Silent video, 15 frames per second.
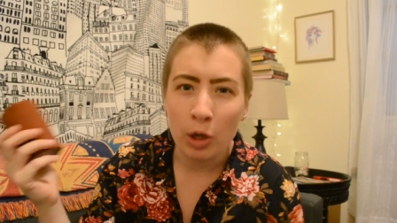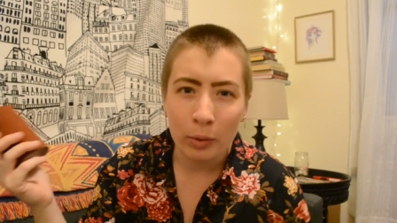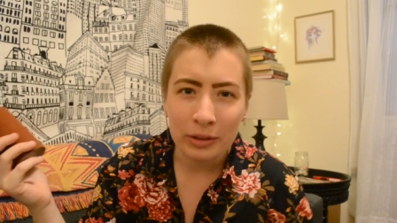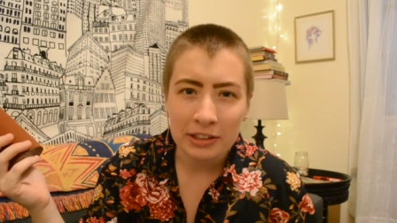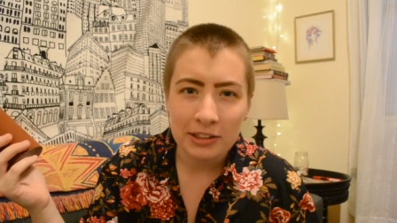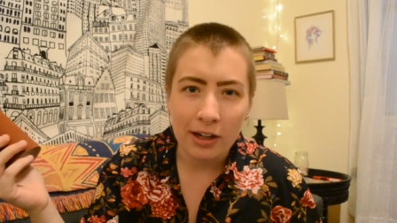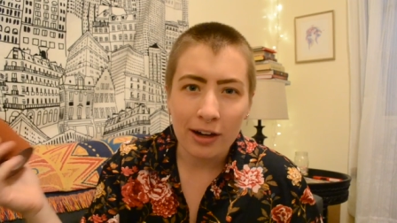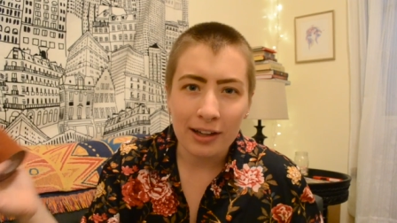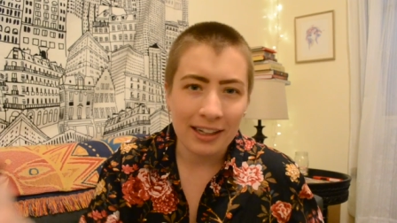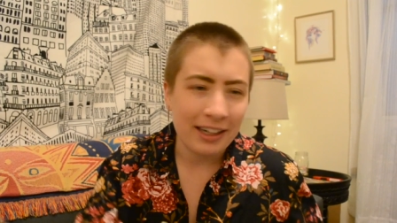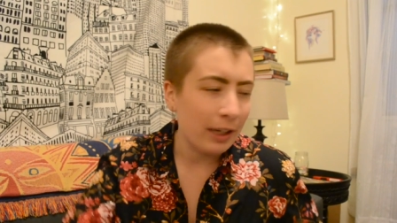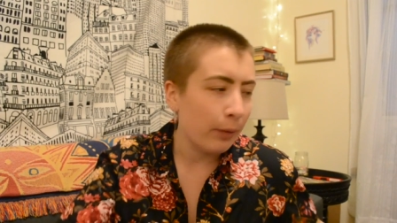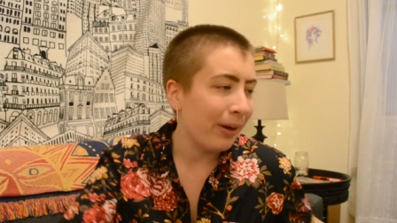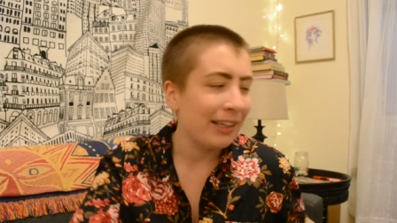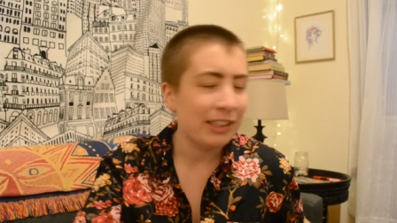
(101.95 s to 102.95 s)
No one saw it
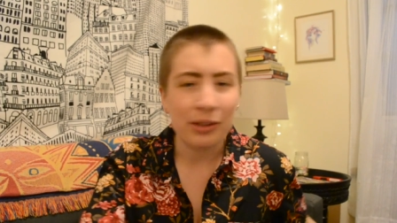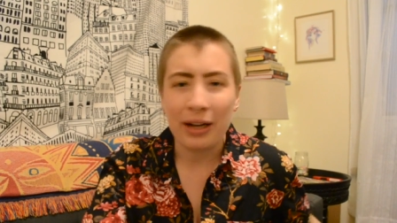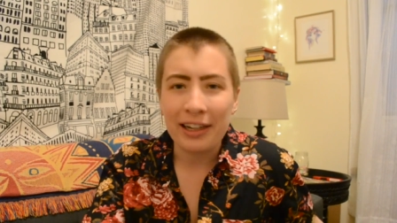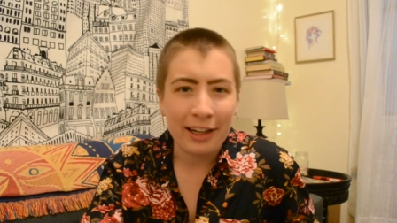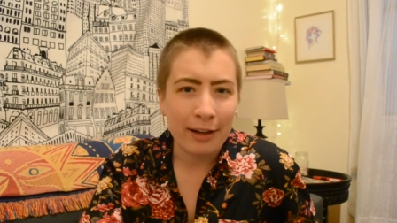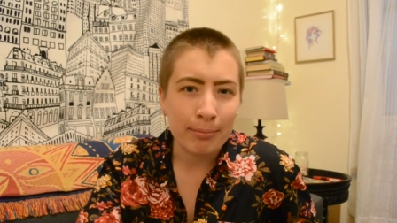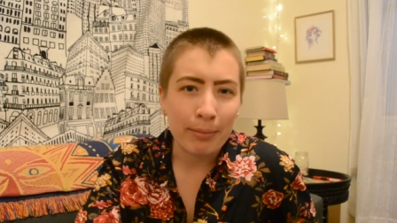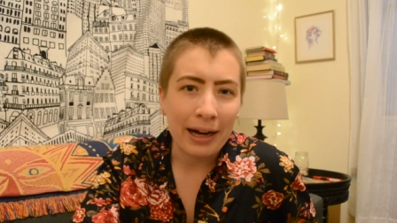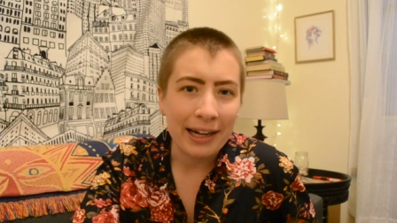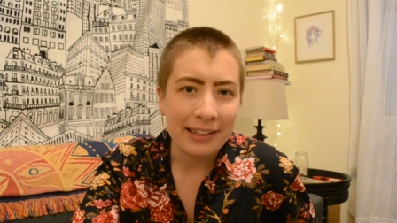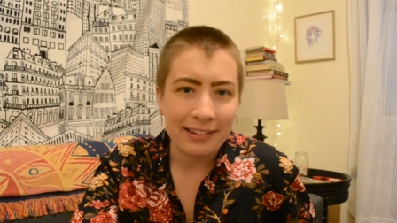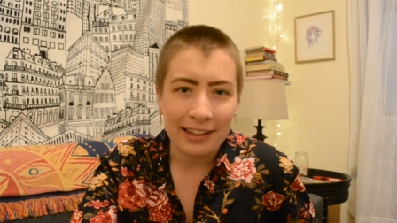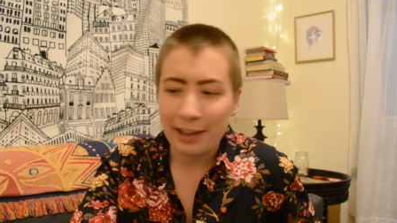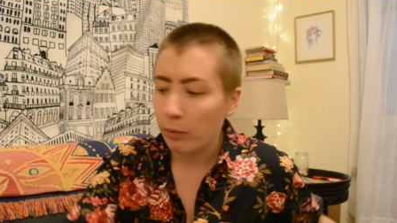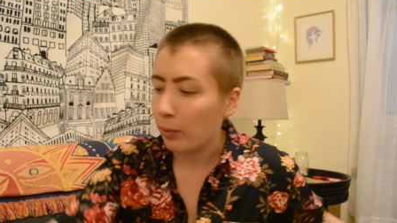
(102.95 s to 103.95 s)
anyway, so I didn't
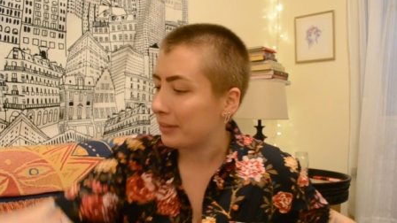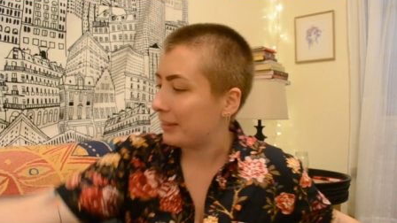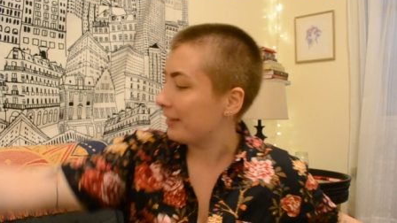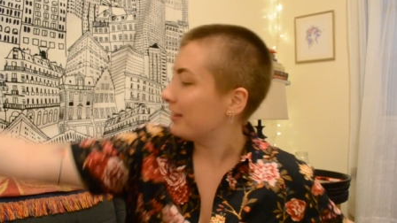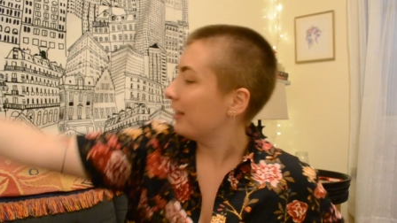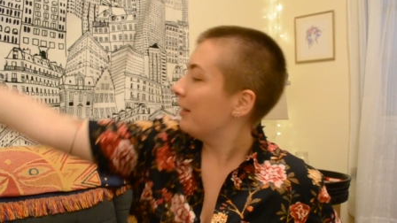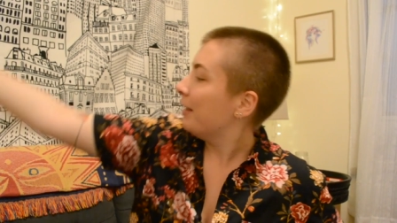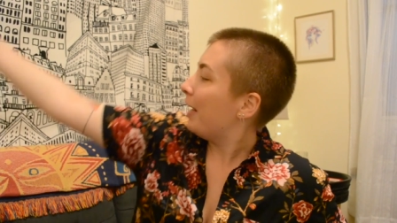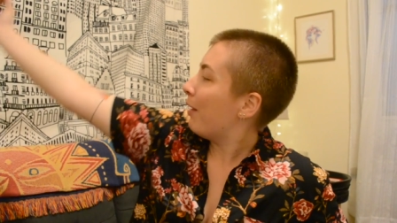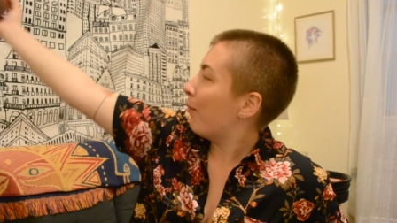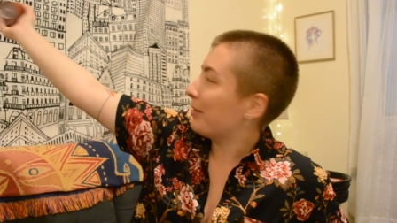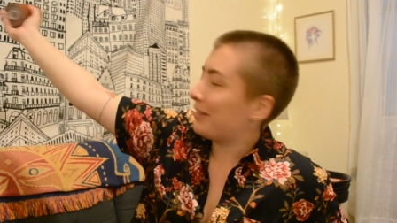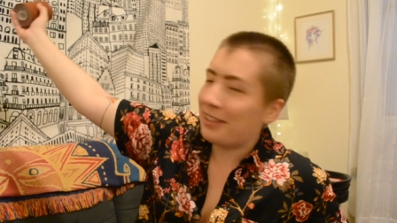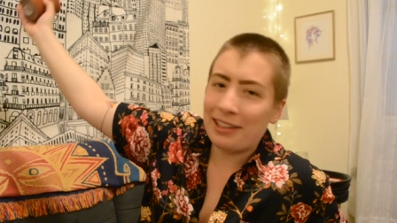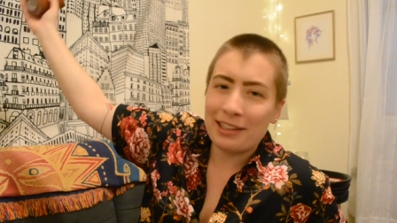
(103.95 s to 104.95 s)
mind that it wasn't
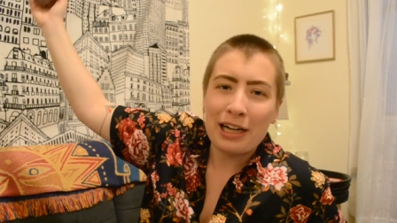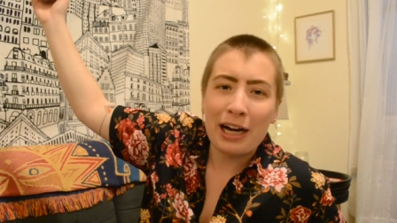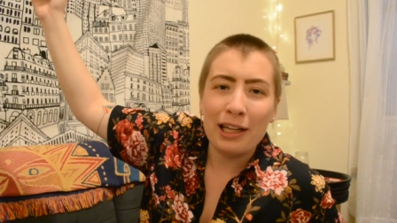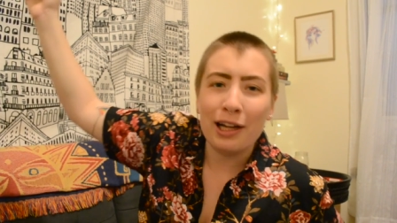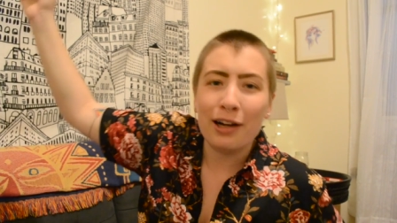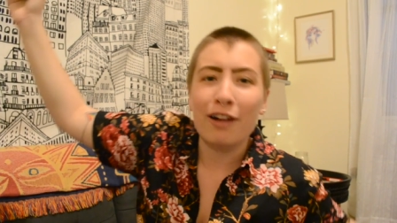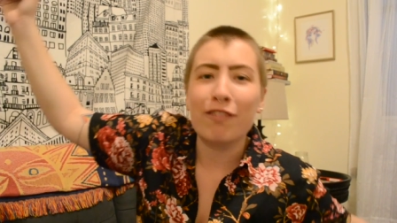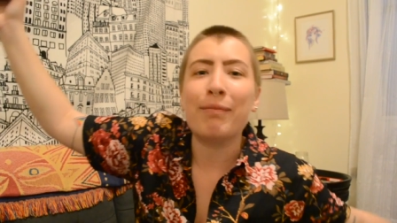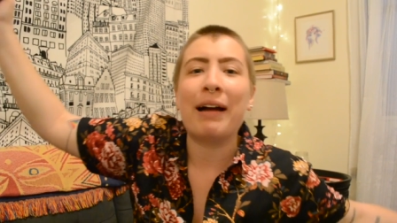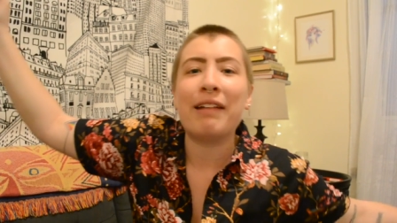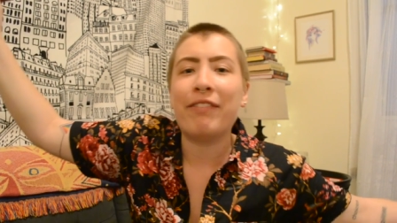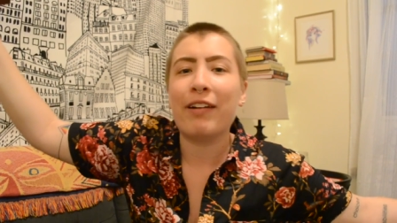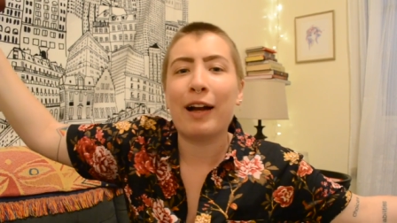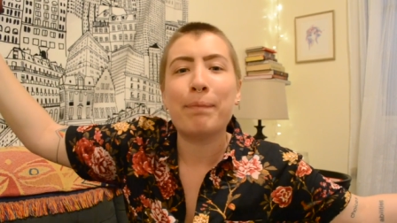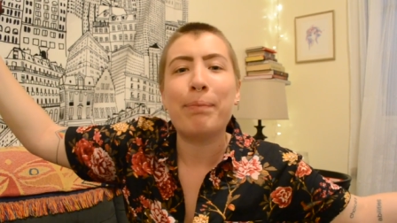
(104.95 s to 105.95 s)
the color of my
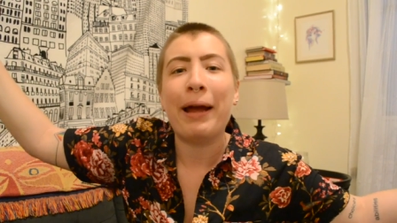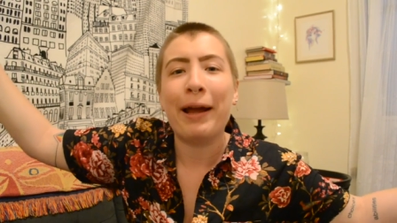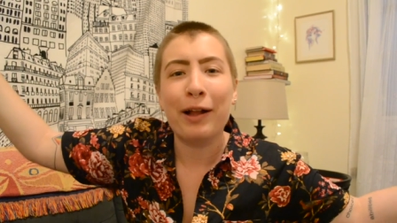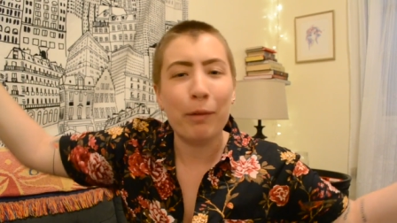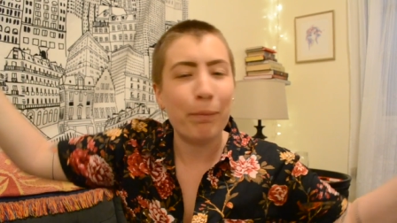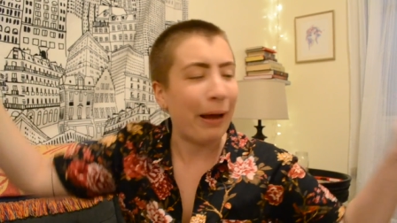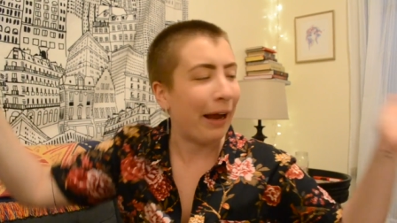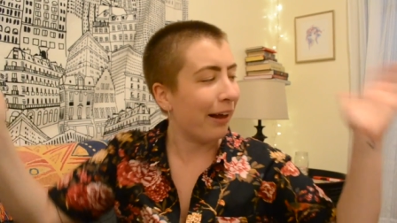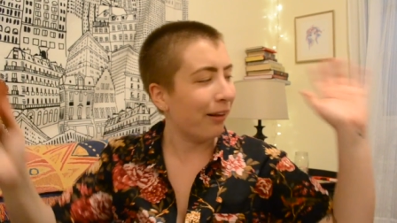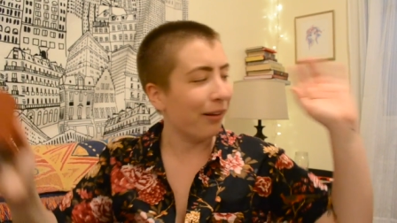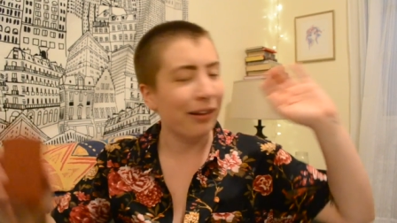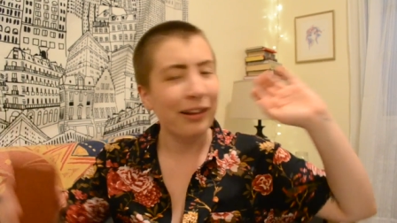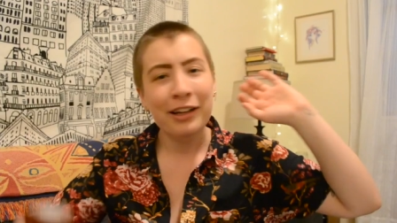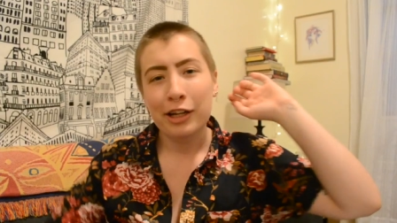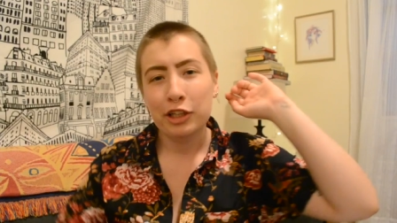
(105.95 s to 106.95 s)
very
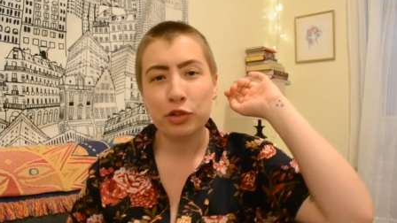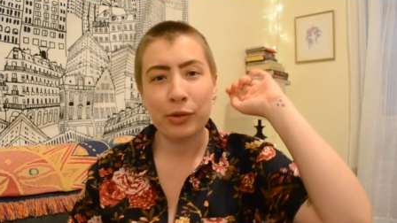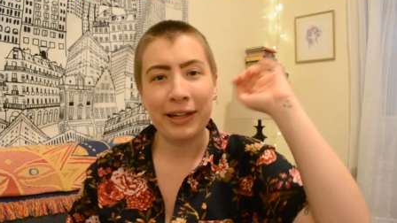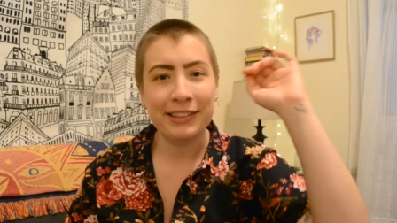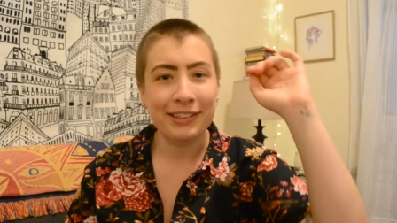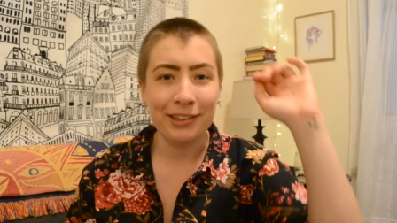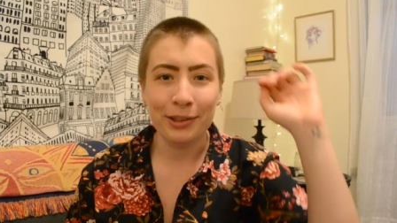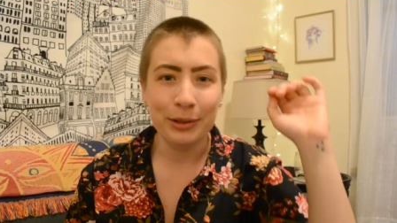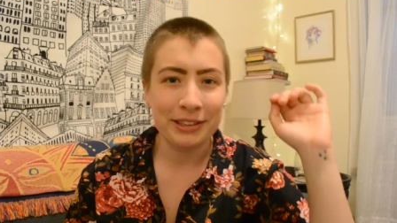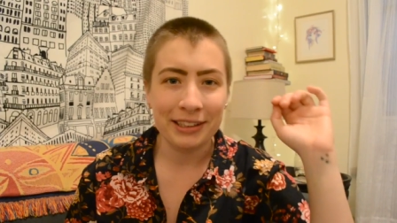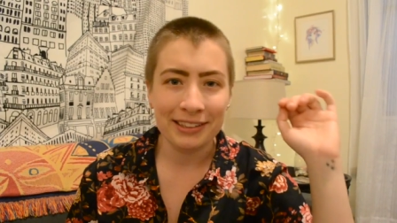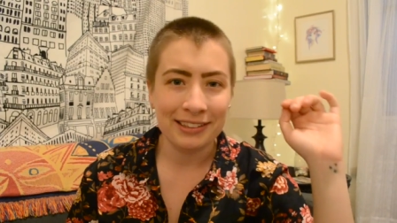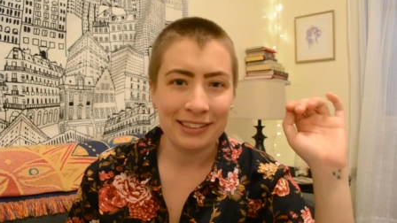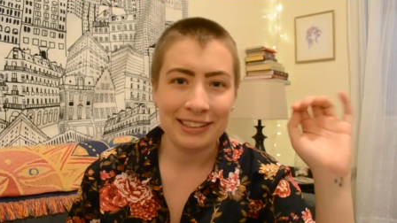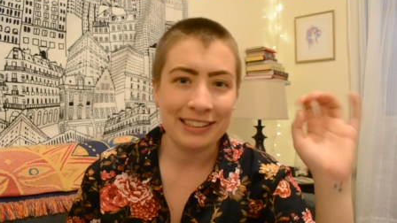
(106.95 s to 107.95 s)
pale,
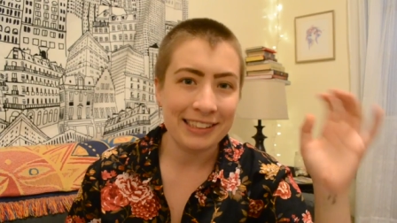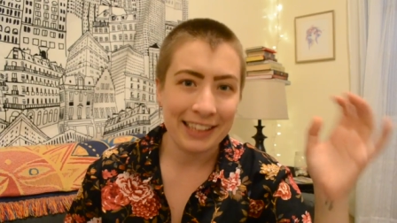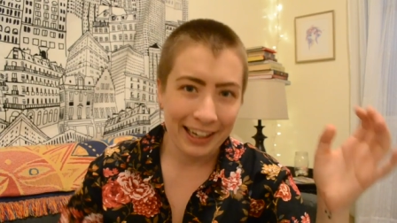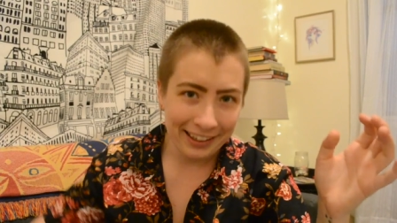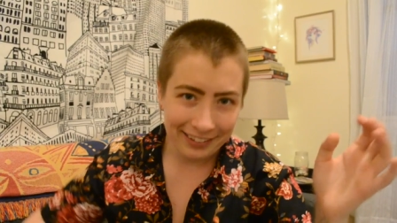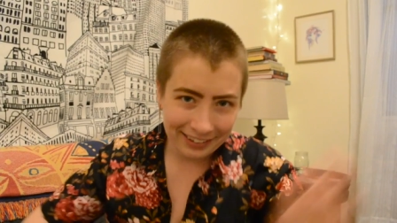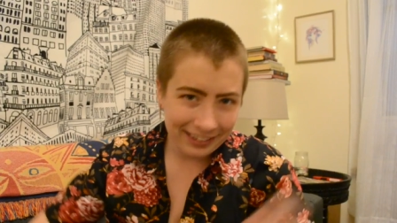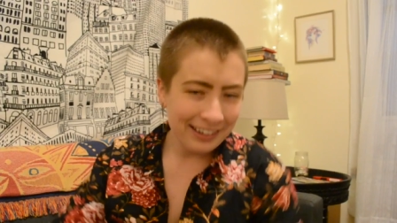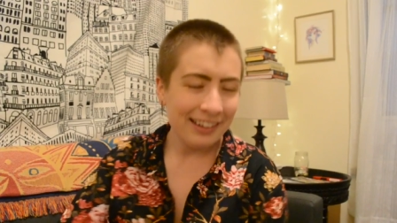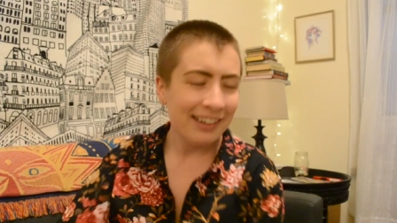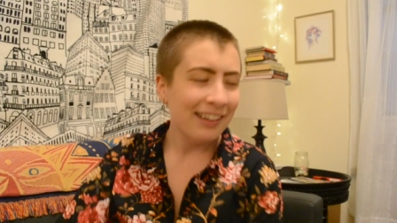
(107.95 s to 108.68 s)
translucent skin.